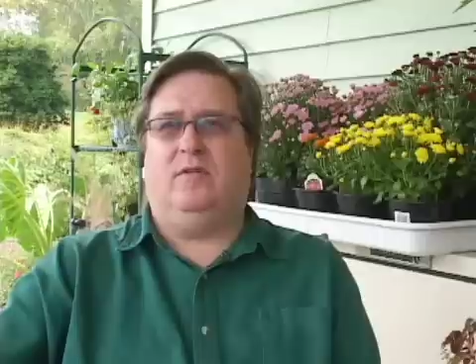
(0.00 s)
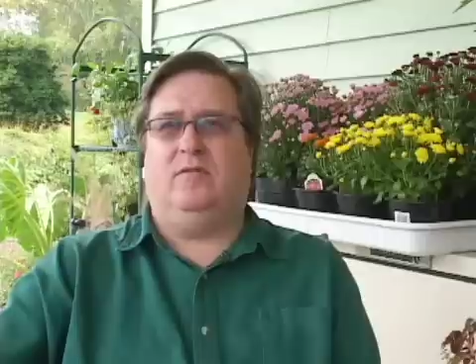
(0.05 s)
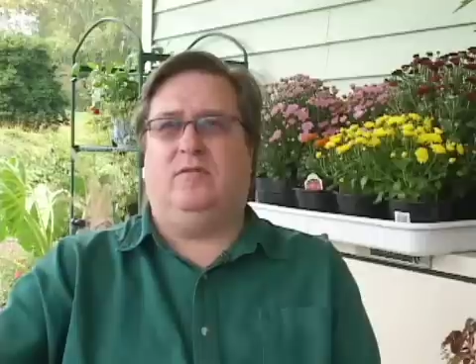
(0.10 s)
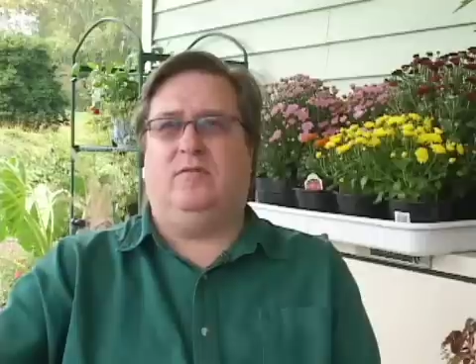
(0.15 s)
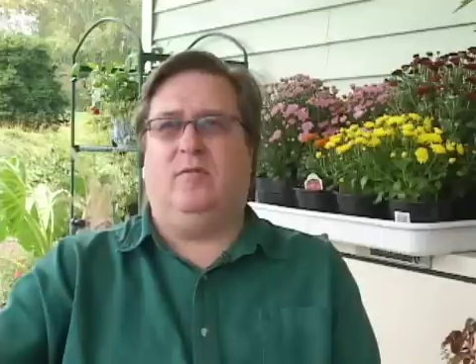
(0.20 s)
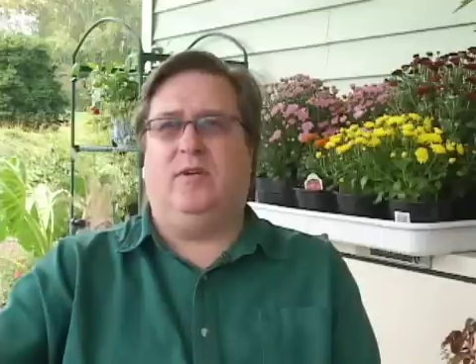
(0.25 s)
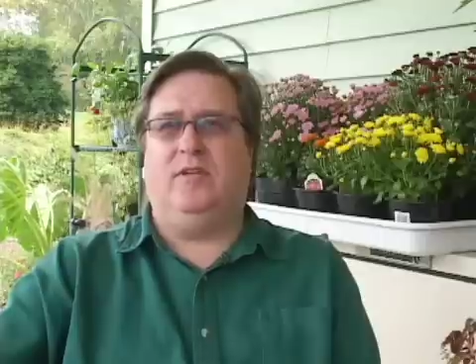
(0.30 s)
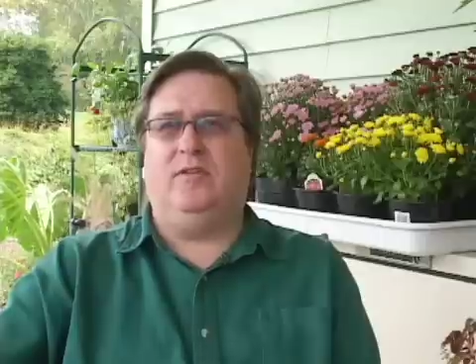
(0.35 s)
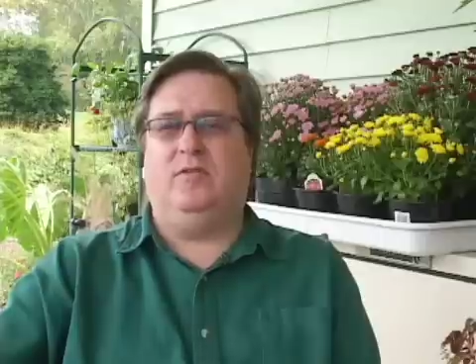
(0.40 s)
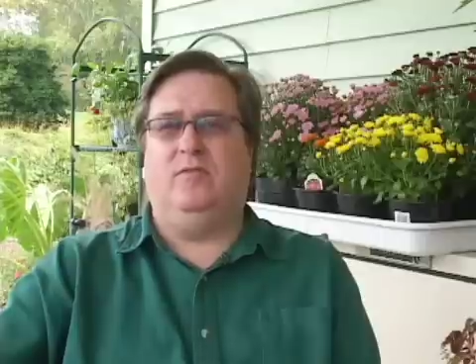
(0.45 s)

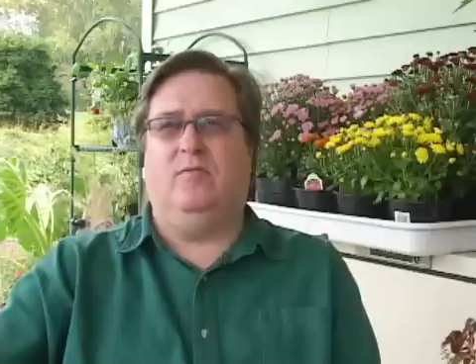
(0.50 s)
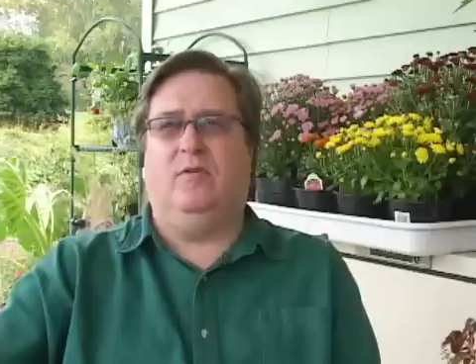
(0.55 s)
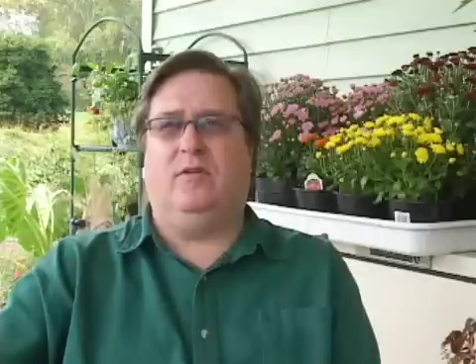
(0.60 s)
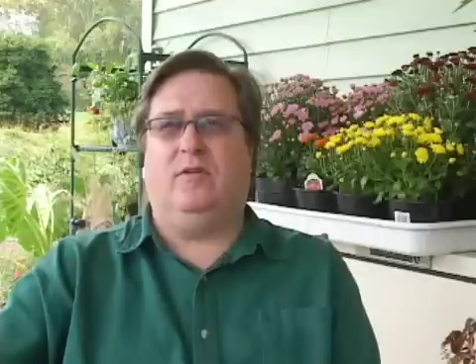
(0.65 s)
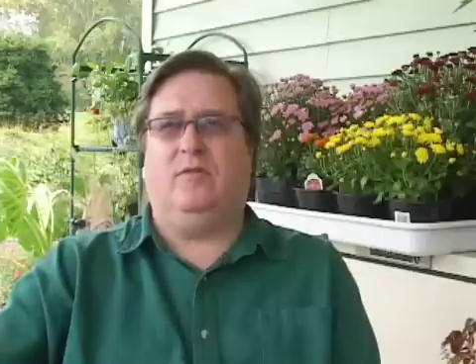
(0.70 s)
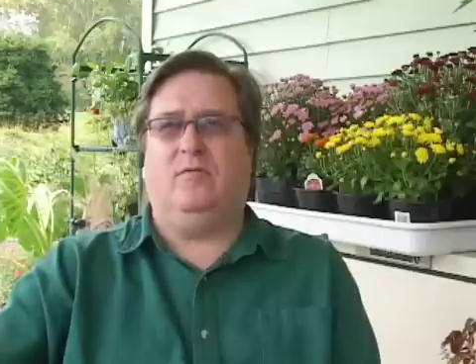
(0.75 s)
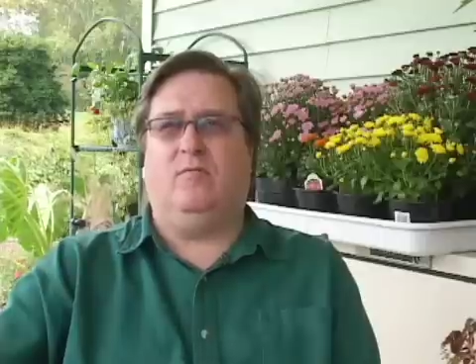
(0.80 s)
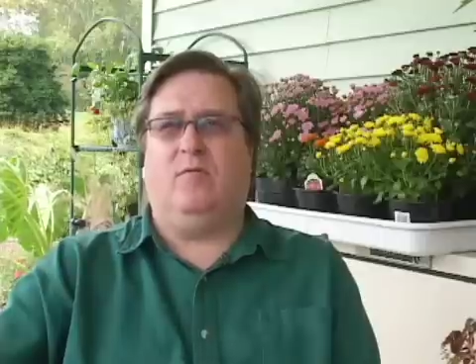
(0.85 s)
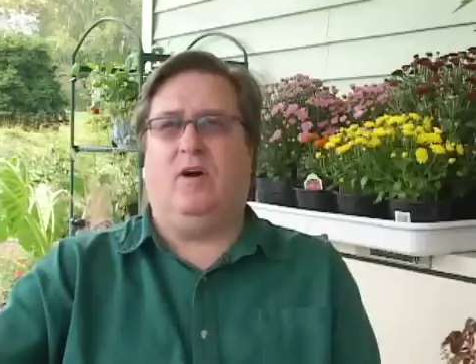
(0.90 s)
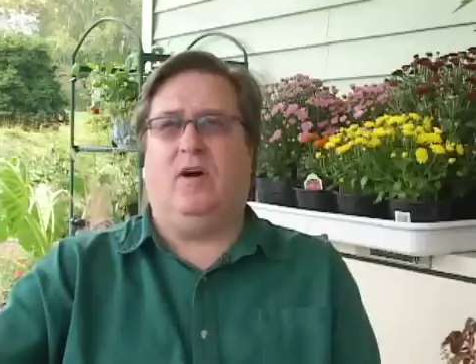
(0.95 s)

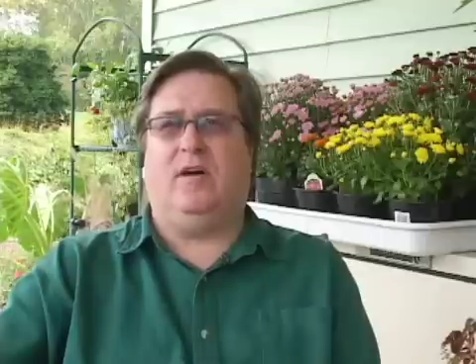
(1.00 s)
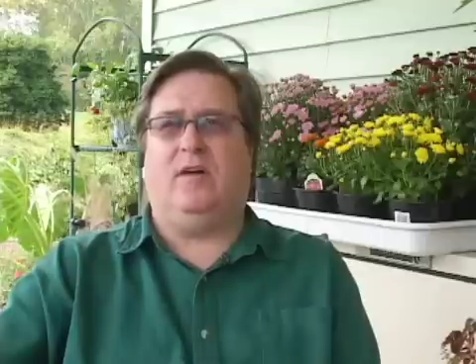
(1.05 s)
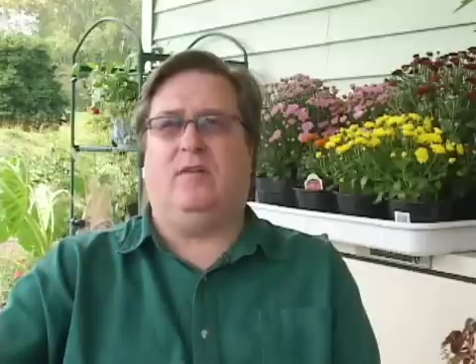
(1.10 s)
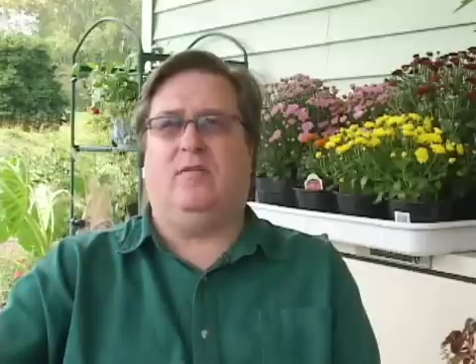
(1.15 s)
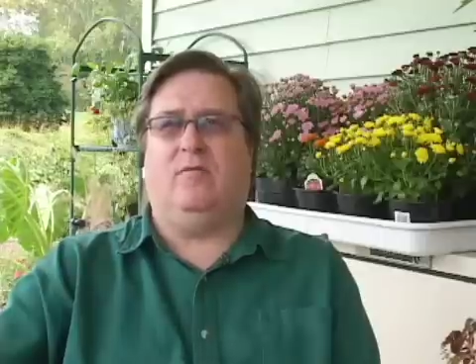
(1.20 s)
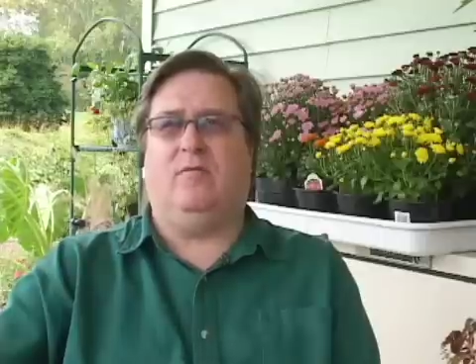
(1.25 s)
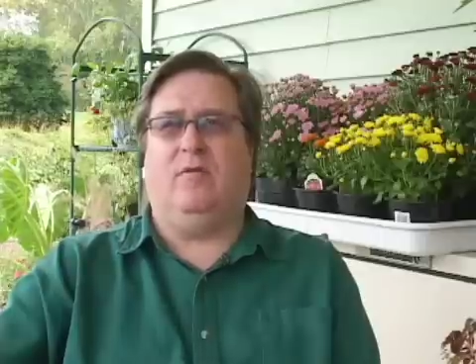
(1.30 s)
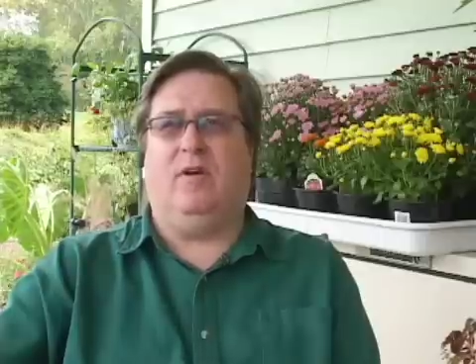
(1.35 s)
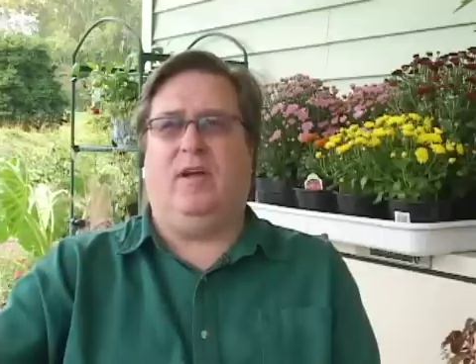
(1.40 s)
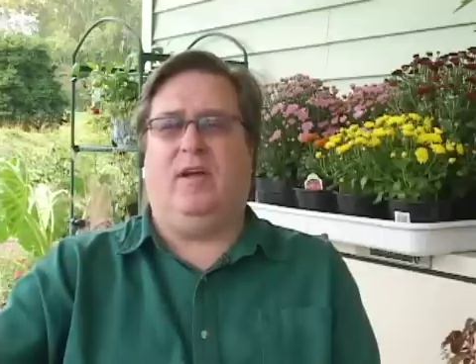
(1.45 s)
2200 watt
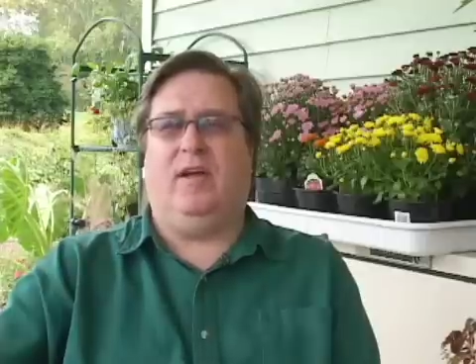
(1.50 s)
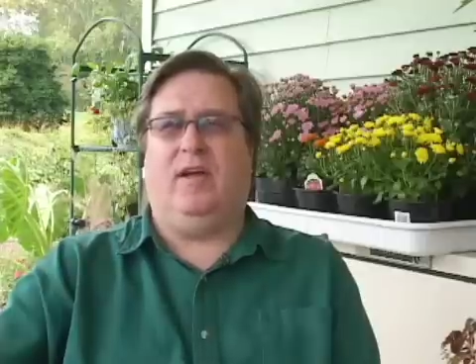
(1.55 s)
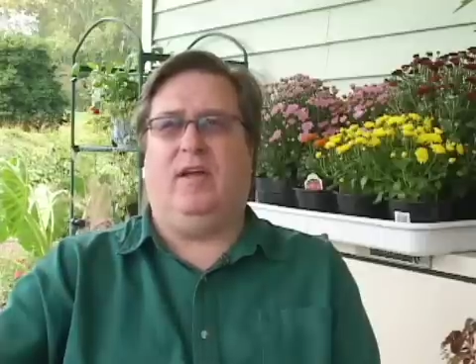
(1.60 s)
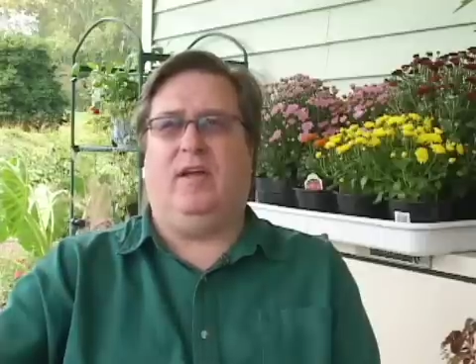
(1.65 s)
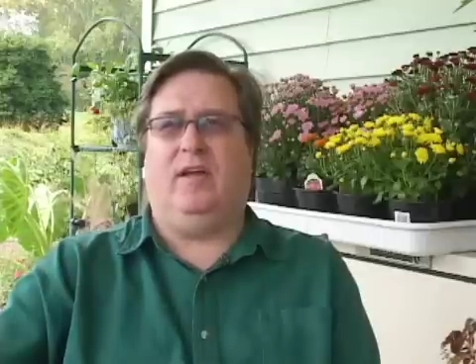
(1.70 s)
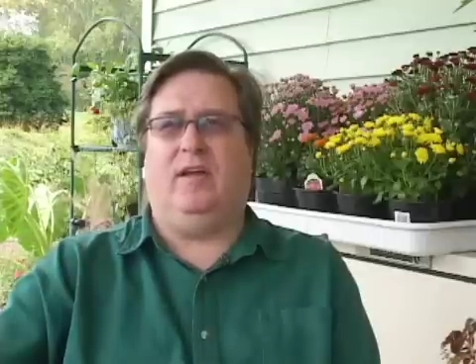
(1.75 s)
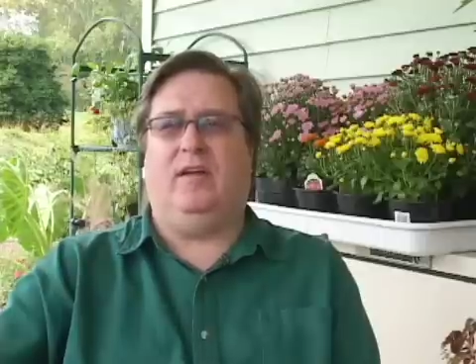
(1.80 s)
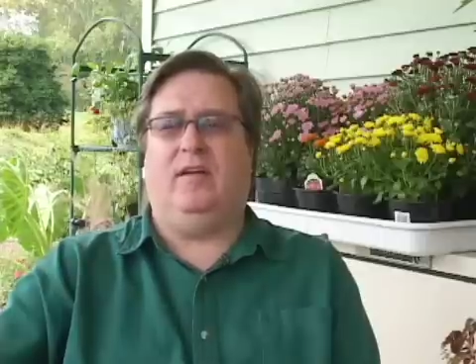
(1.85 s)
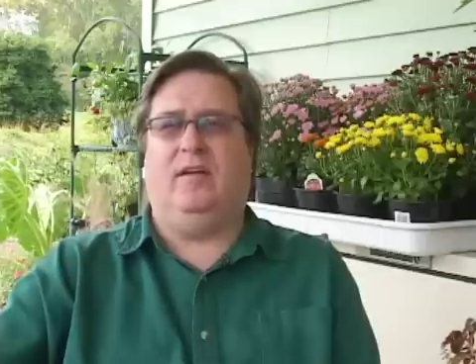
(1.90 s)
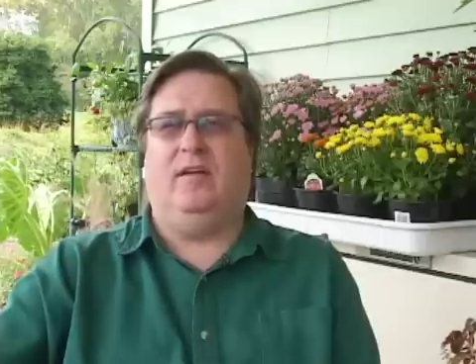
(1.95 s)

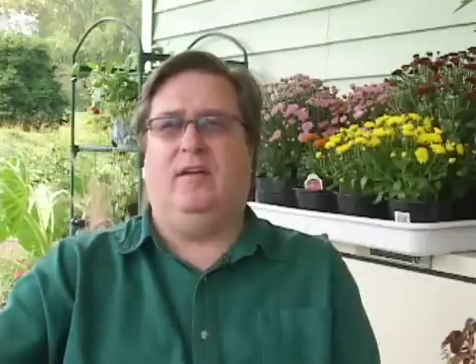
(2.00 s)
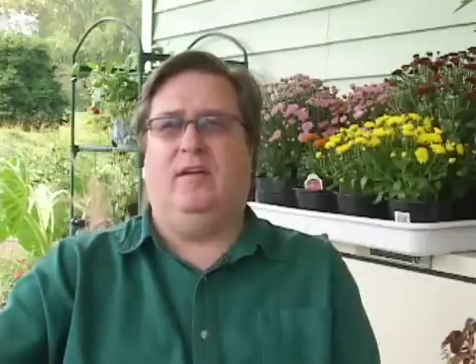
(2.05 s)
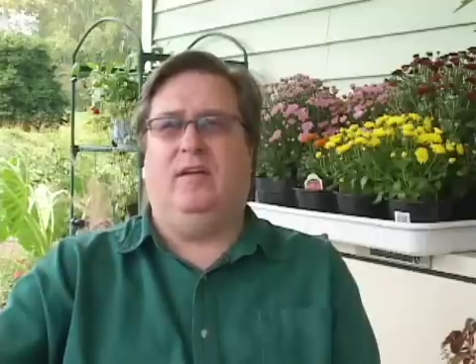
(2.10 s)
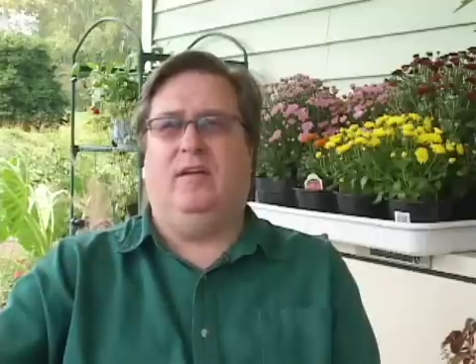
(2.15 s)
array